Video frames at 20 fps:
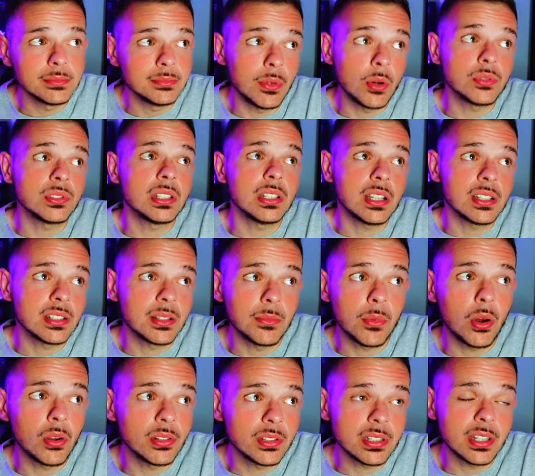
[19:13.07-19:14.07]
Mostly because the
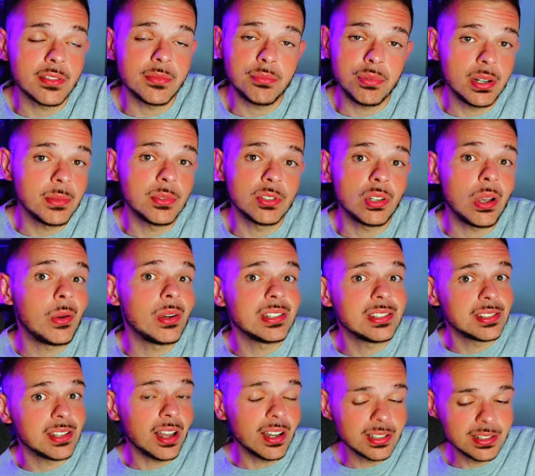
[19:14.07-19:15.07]
Marlins have pretty much always
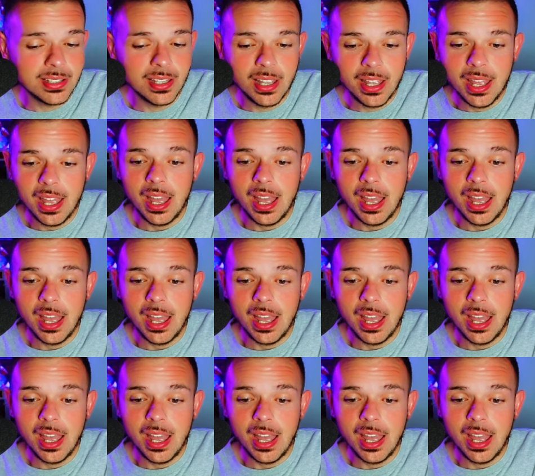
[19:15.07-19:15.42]
sucked.